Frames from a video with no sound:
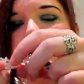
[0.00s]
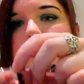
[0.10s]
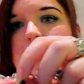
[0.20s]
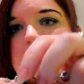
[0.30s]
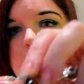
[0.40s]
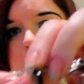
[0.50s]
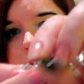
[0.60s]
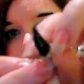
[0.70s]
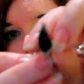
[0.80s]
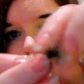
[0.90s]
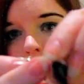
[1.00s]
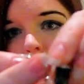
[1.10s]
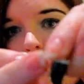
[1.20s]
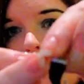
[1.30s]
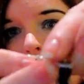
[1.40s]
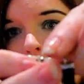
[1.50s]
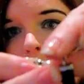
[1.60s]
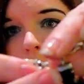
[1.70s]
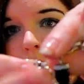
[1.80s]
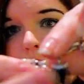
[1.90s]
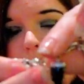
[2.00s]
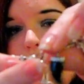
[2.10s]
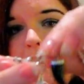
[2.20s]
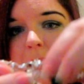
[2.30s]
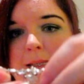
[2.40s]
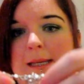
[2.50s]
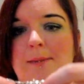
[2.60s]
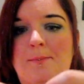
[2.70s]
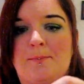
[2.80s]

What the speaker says: as was the kind of Horn of Plenty.